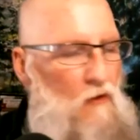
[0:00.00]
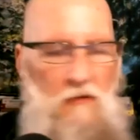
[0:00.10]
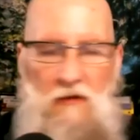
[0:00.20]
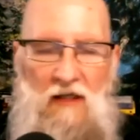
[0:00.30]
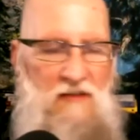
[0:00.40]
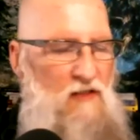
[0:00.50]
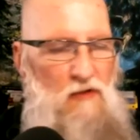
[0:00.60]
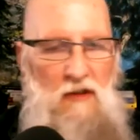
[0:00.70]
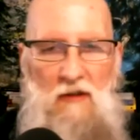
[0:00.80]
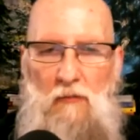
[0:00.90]
the
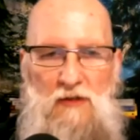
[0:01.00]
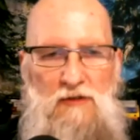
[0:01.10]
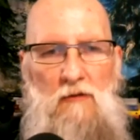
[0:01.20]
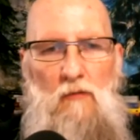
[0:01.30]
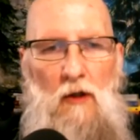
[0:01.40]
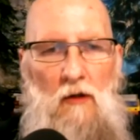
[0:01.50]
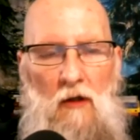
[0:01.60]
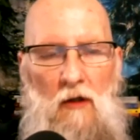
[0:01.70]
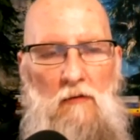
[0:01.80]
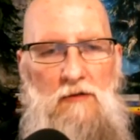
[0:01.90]
activity and the bustle and
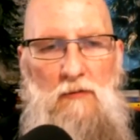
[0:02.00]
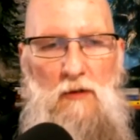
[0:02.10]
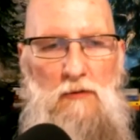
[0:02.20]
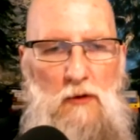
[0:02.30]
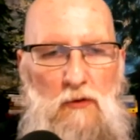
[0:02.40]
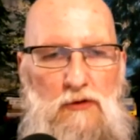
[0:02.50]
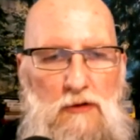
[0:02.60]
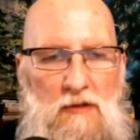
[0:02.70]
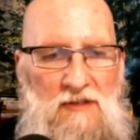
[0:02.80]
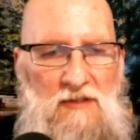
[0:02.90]
whatnot. Sometimes we
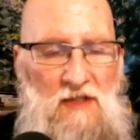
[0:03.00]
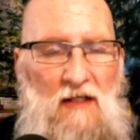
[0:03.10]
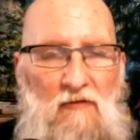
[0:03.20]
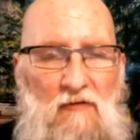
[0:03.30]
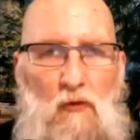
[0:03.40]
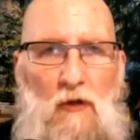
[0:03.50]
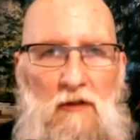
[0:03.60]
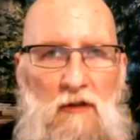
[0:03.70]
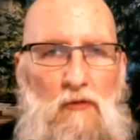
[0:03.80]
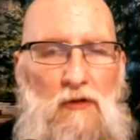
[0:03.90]
lose sight of what
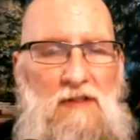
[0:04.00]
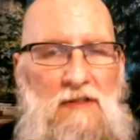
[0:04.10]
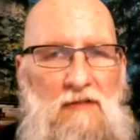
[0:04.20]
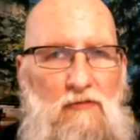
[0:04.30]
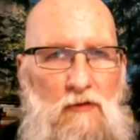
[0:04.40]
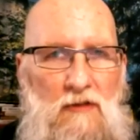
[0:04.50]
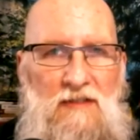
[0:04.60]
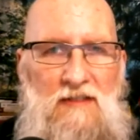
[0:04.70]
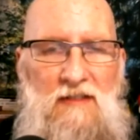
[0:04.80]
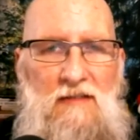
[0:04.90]
the reason for the
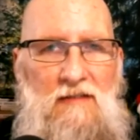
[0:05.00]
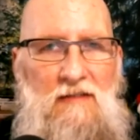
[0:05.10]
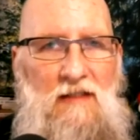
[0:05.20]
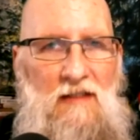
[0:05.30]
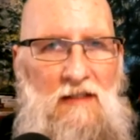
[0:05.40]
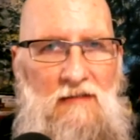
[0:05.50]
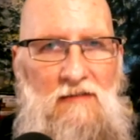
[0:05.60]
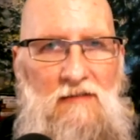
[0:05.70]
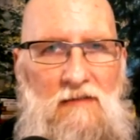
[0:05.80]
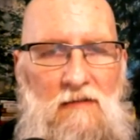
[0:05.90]
season
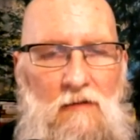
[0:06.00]
is.